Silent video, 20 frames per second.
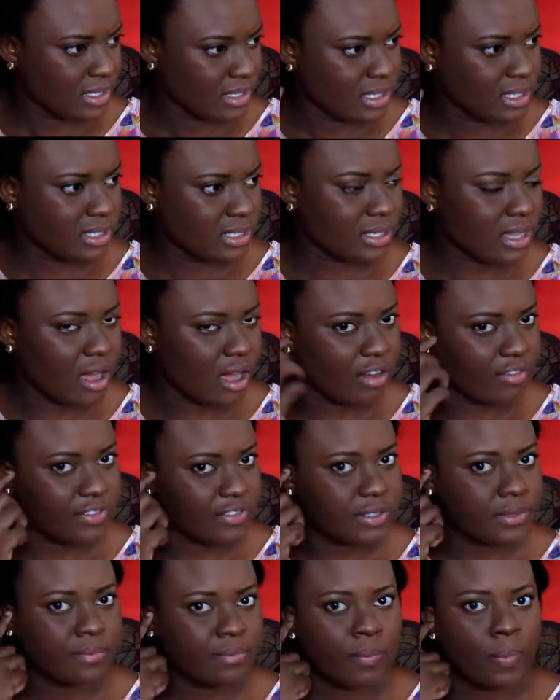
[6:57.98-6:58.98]

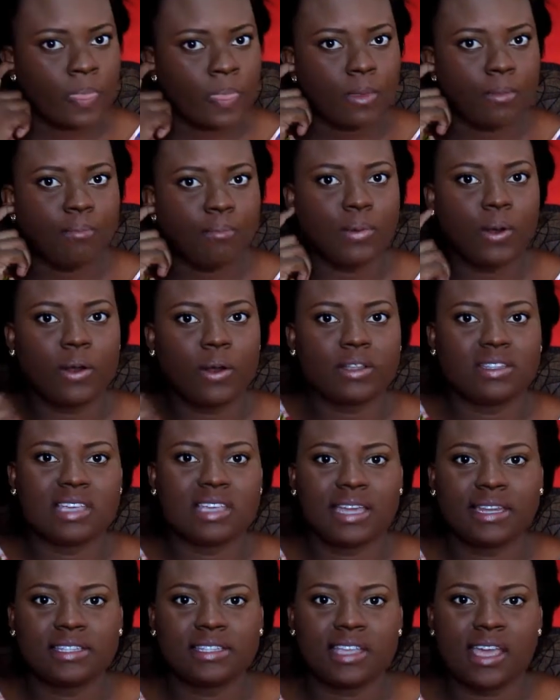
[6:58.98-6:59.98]
soft but
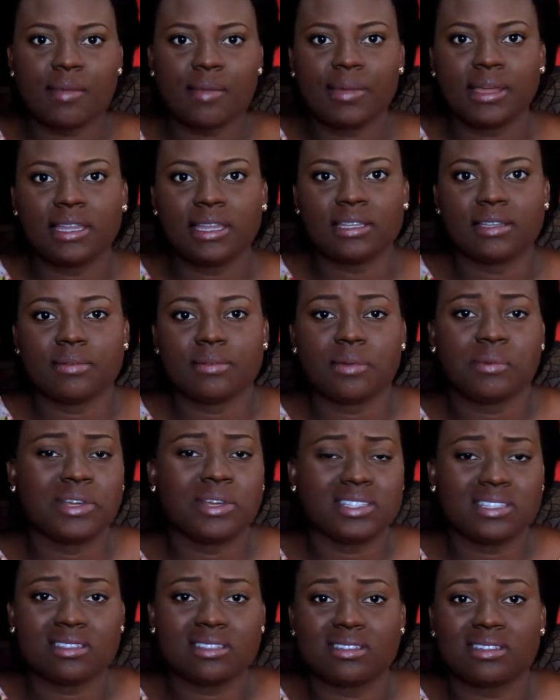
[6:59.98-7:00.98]
at the time I didn't it
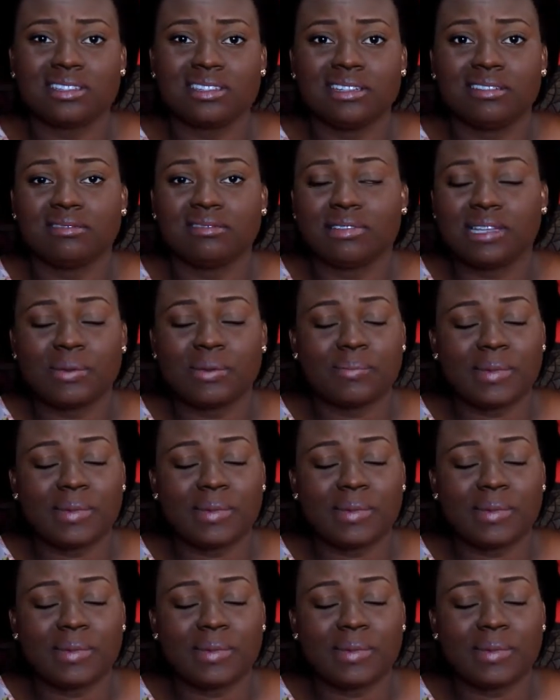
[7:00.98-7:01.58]
was then it,